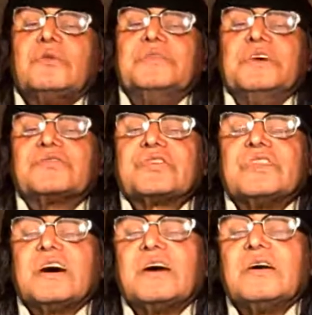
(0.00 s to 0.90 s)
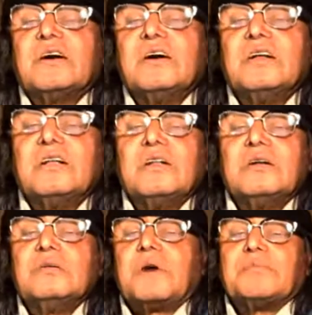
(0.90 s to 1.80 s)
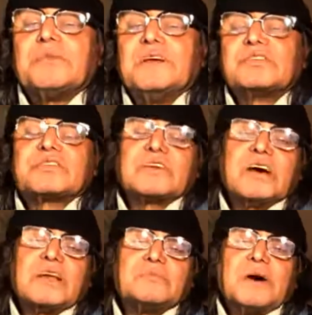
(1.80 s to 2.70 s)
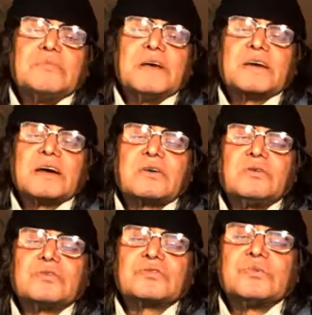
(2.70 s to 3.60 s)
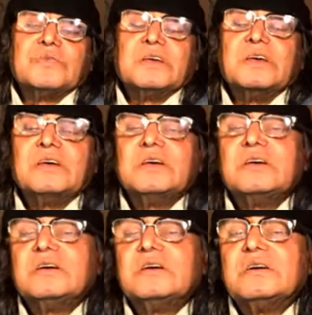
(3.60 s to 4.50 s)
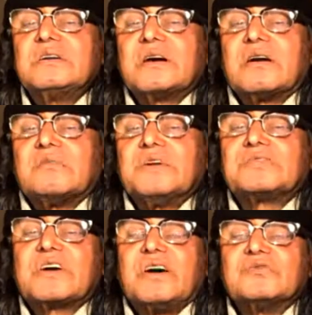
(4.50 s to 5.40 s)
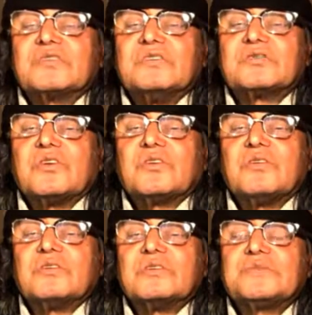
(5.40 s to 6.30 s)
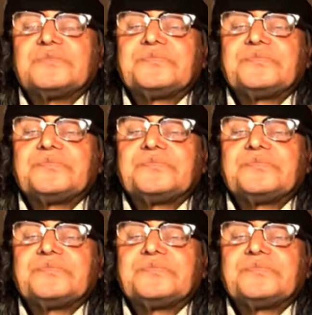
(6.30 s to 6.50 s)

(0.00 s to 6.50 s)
of this in the published and public records of the Tower Hamlets Council, so-called.